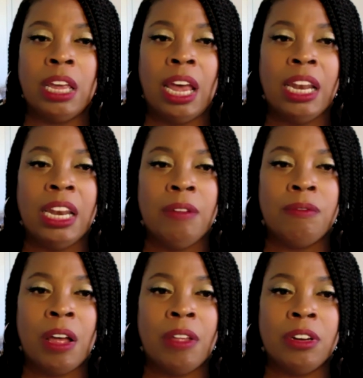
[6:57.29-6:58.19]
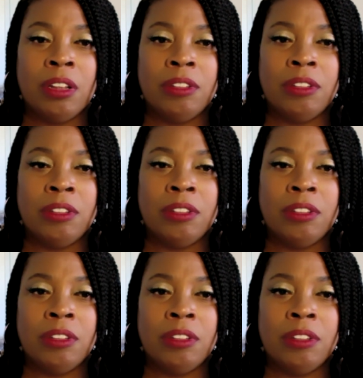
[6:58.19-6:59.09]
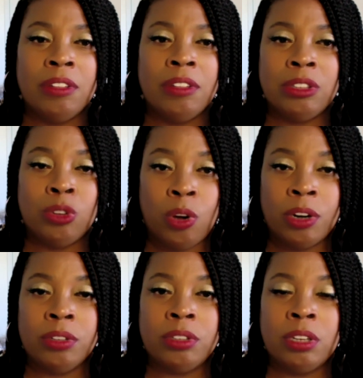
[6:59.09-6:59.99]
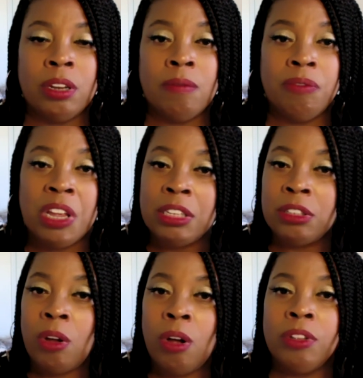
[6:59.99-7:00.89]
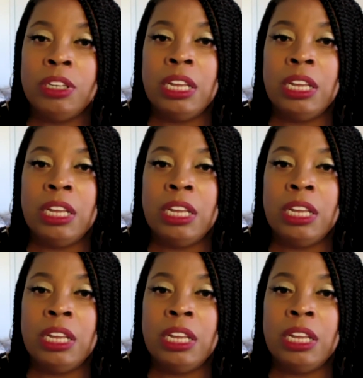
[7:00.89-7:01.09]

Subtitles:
and he fathered other sons and daughters. Thus, all the